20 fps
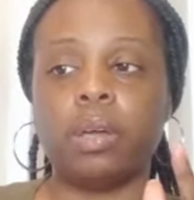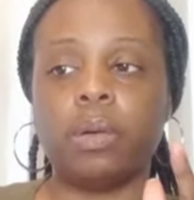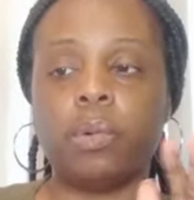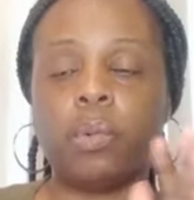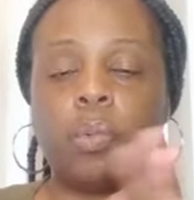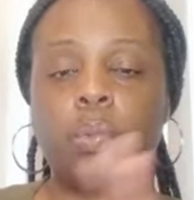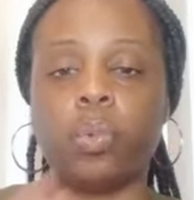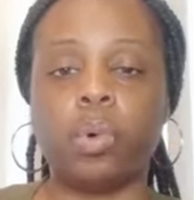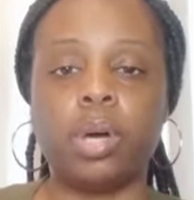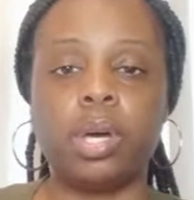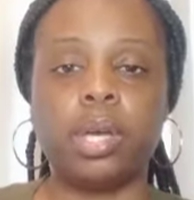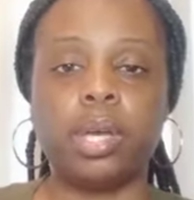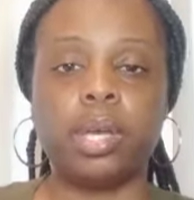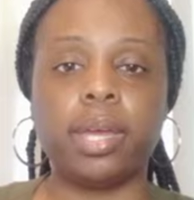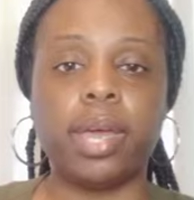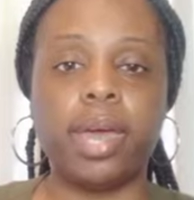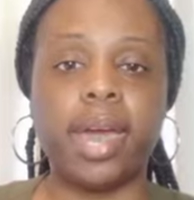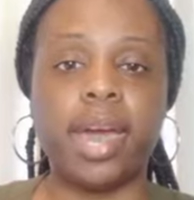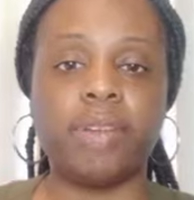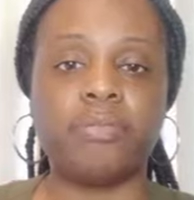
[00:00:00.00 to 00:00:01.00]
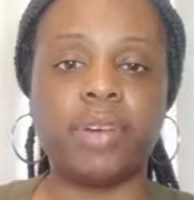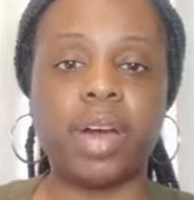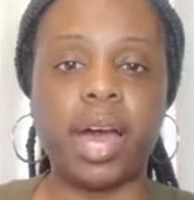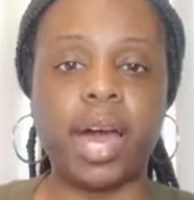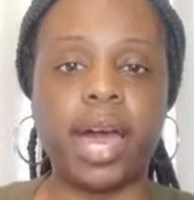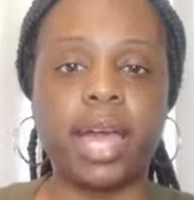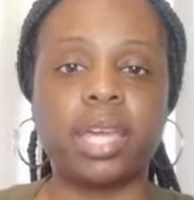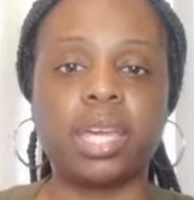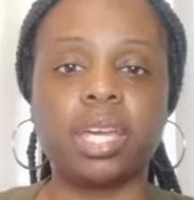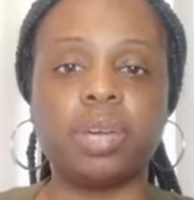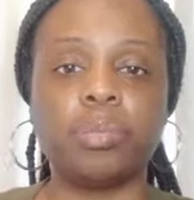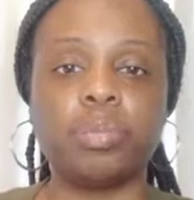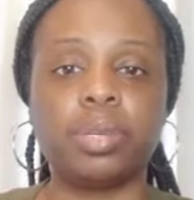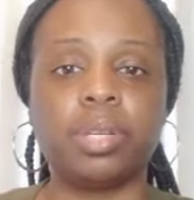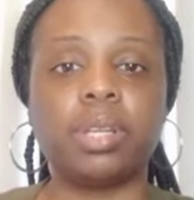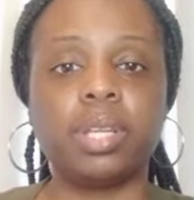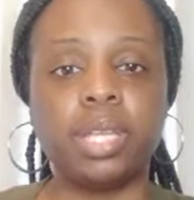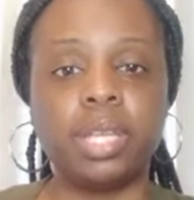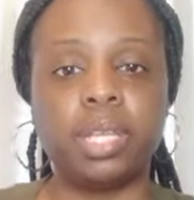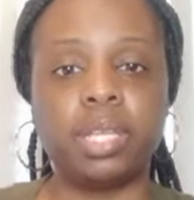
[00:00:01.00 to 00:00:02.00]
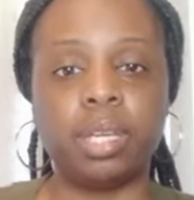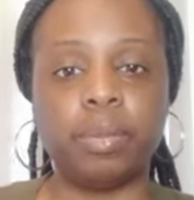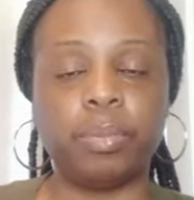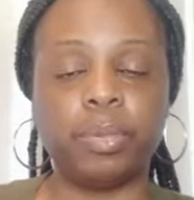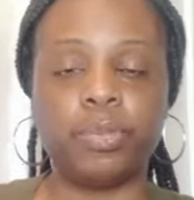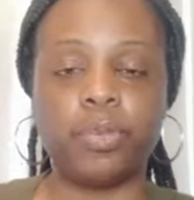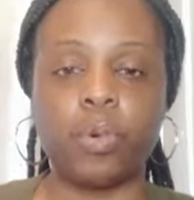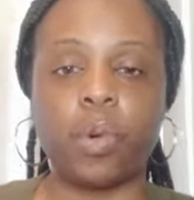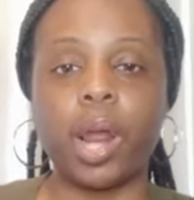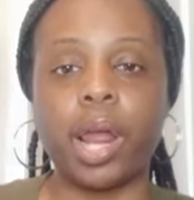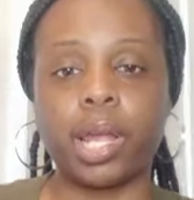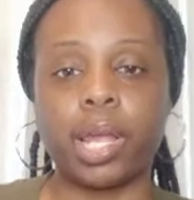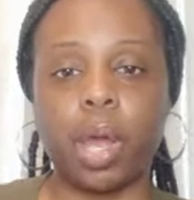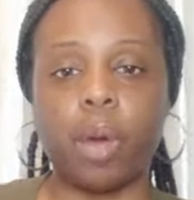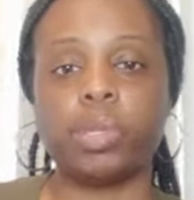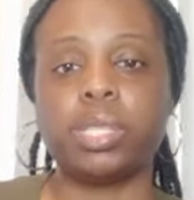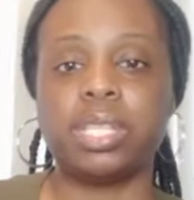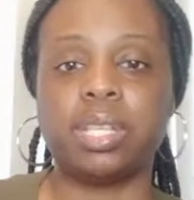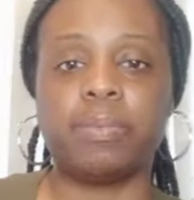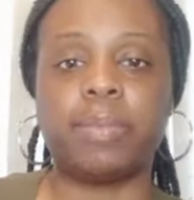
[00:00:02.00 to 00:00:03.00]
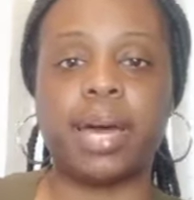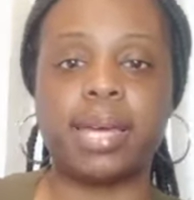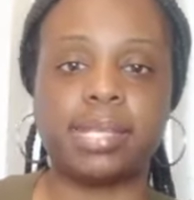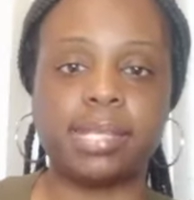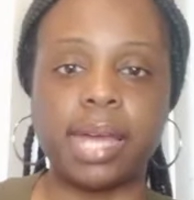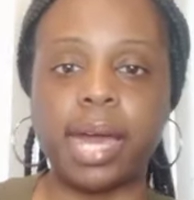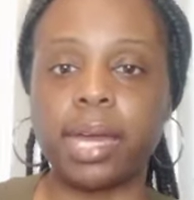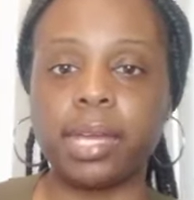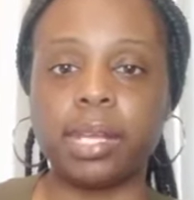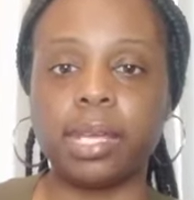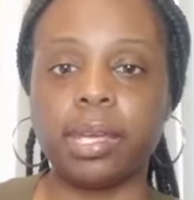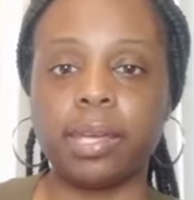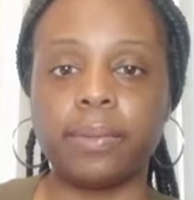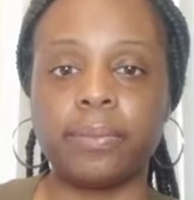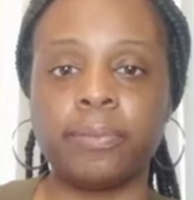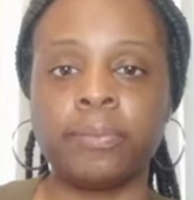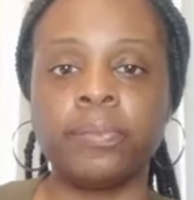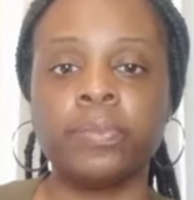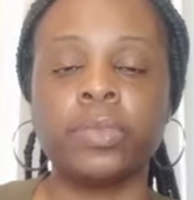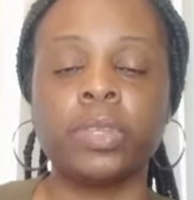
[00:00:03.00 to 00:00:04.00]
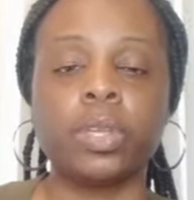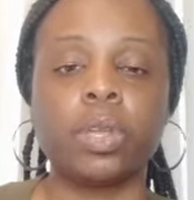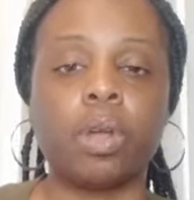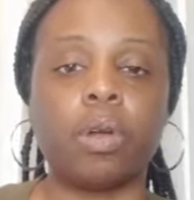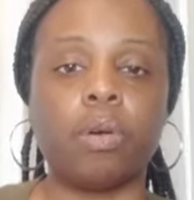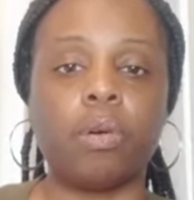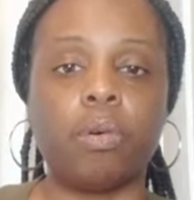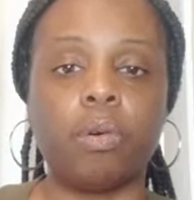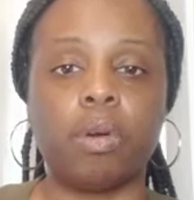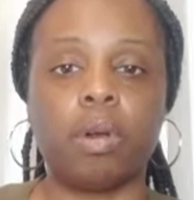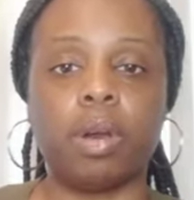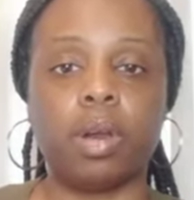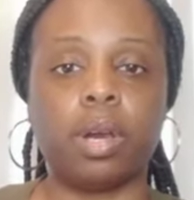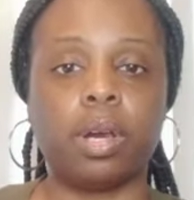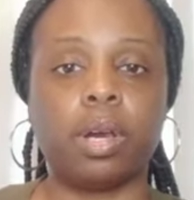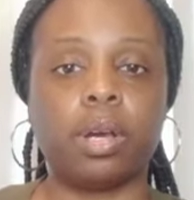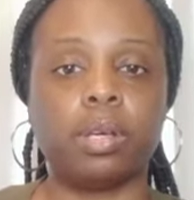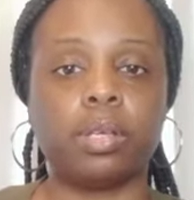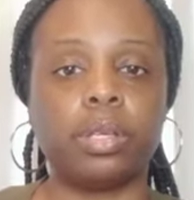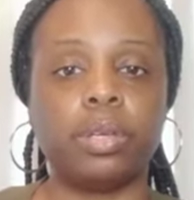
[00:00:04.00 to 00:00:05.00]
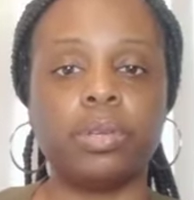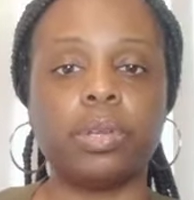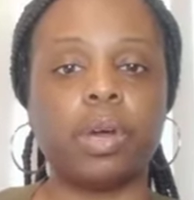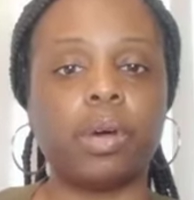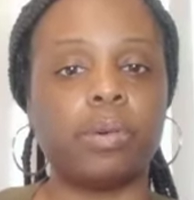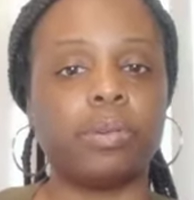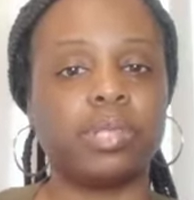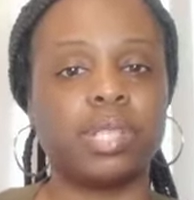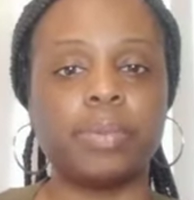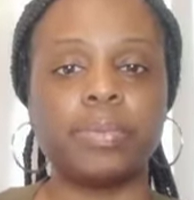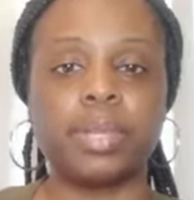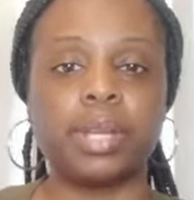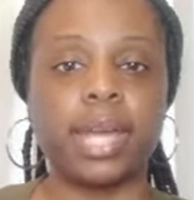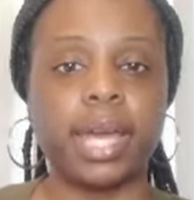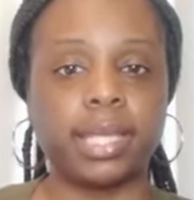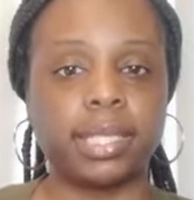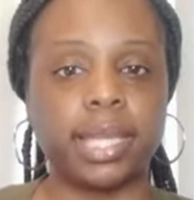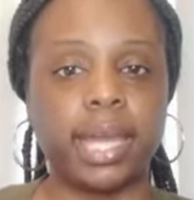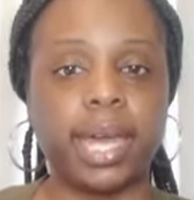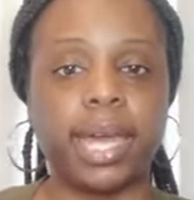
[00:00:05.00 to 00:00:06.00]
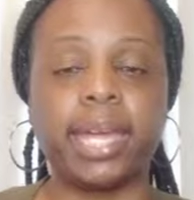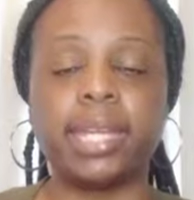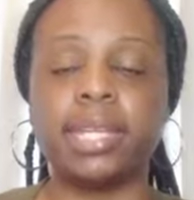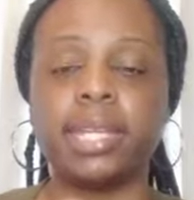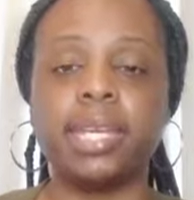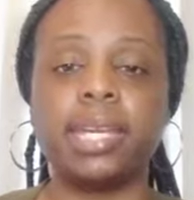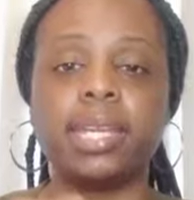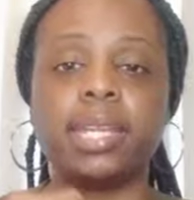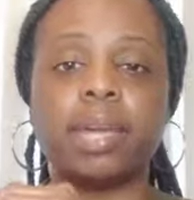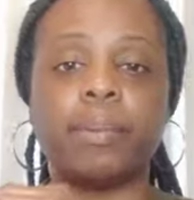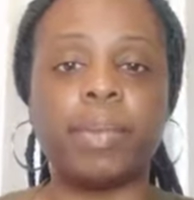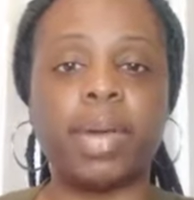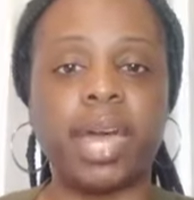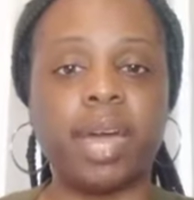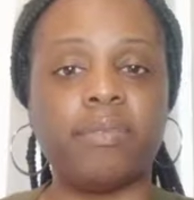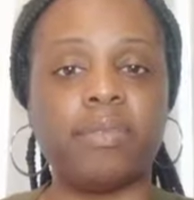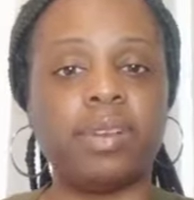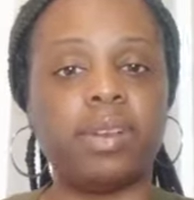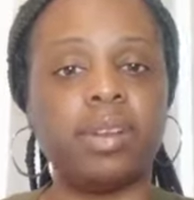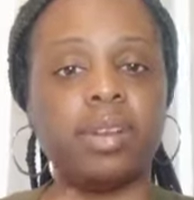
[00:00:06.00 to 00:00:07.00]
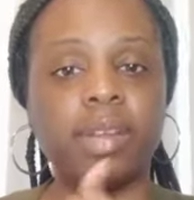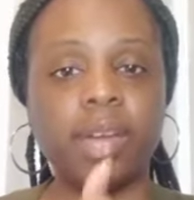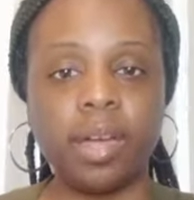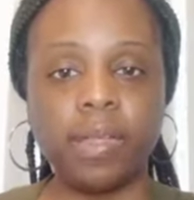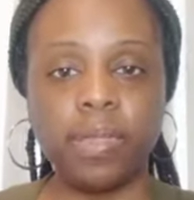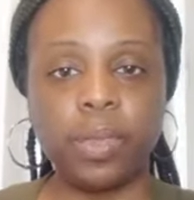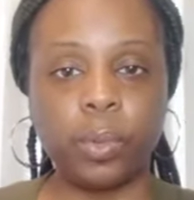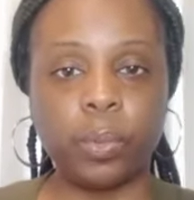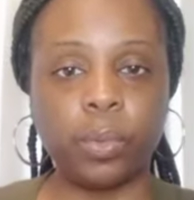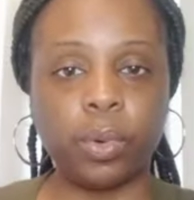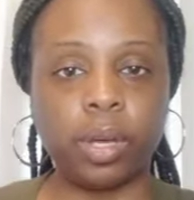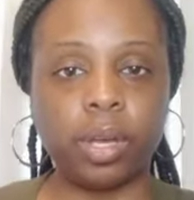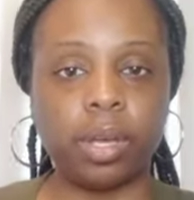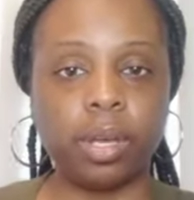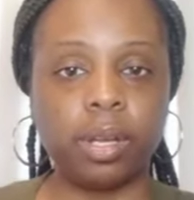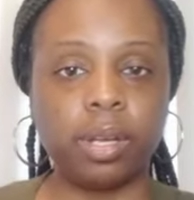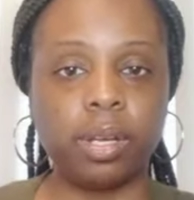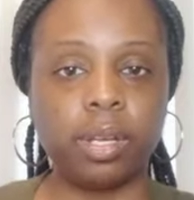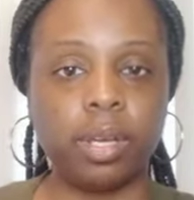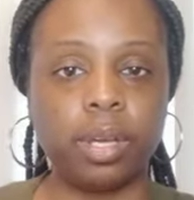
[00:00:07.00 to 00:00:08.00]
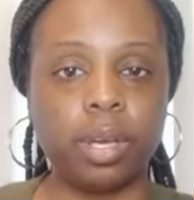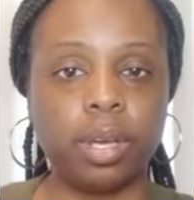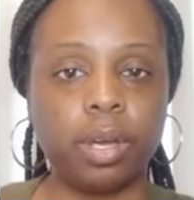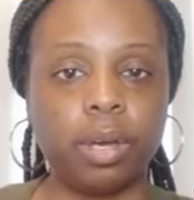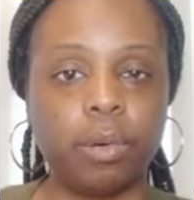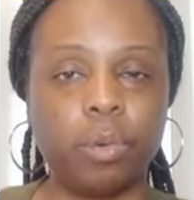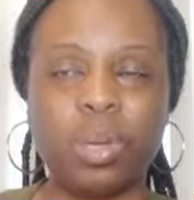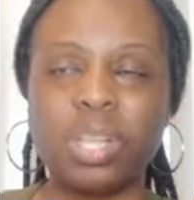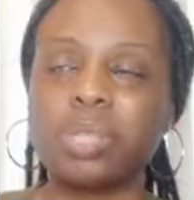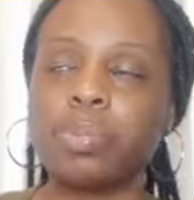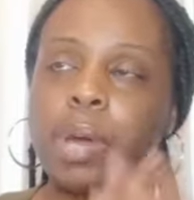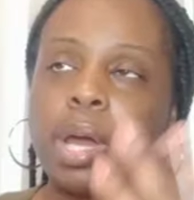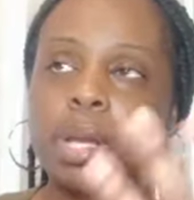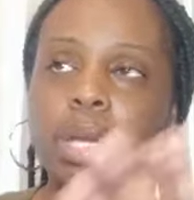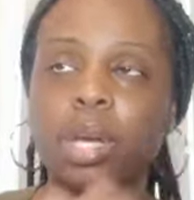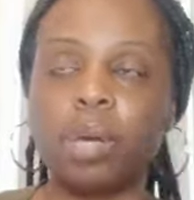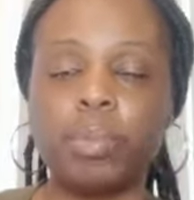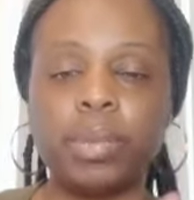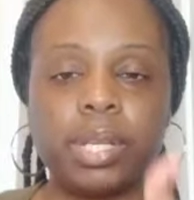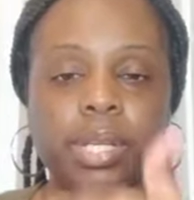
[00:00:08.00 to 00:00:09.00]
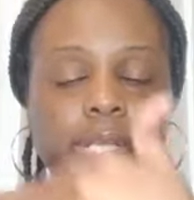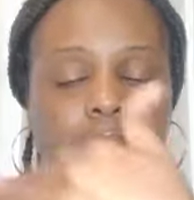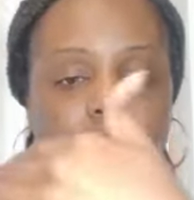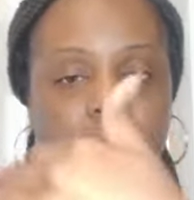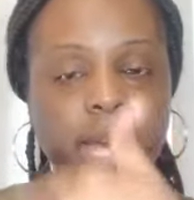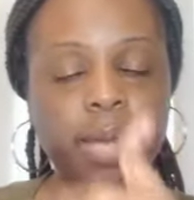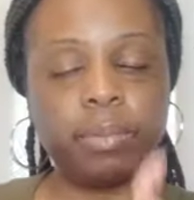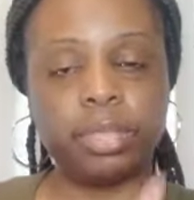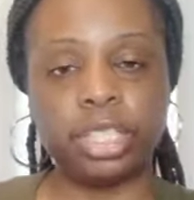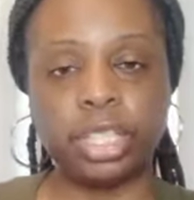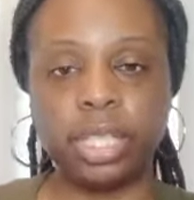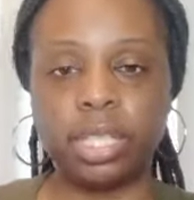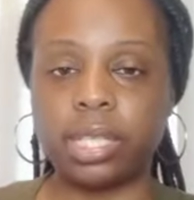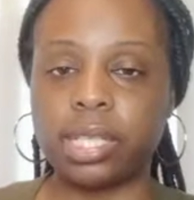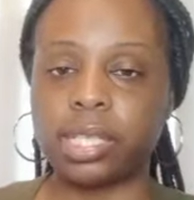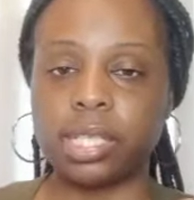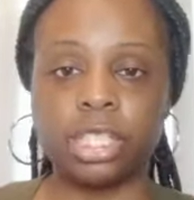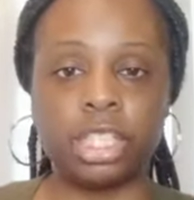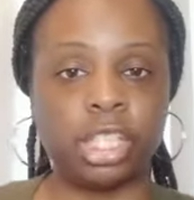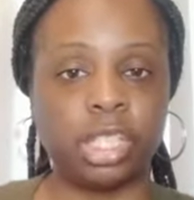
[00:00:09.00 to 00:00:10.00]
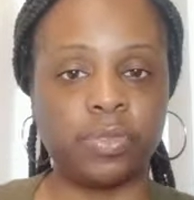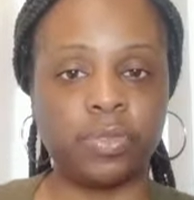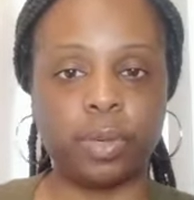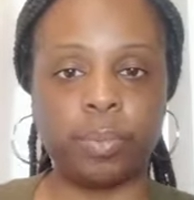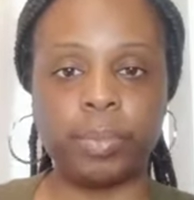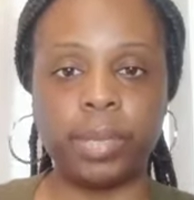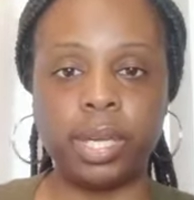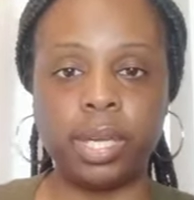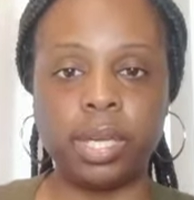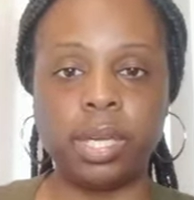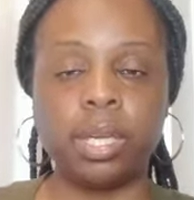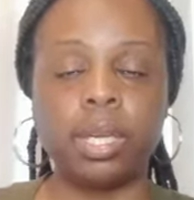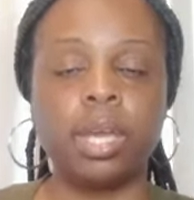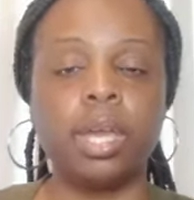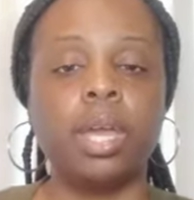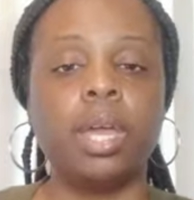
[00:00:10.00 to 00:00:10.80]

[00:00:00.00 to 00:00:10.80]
What have I completed before I go to my signing? Or, something like that. And then I'm going to have another one. Well, it's probably going to be the same sheet because it's just for me.